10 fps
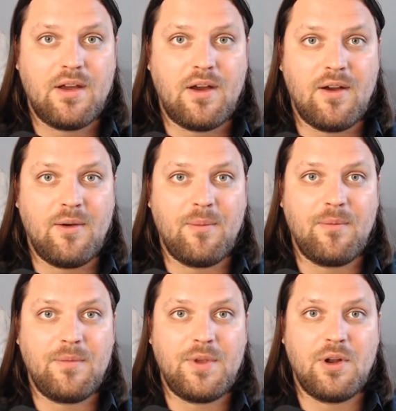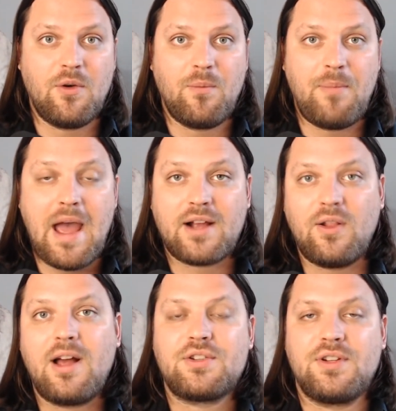
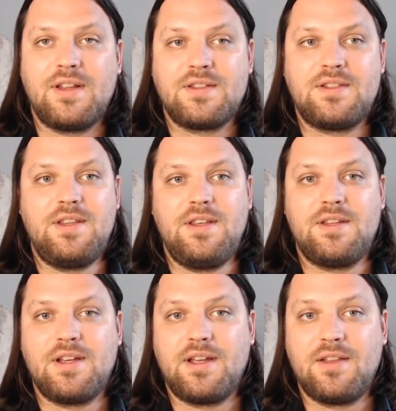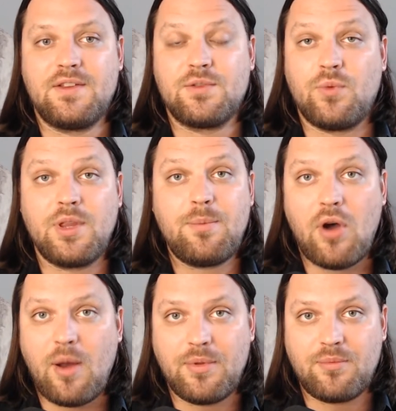backlash against this really
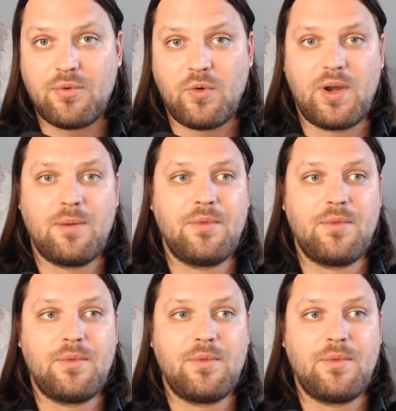popular program,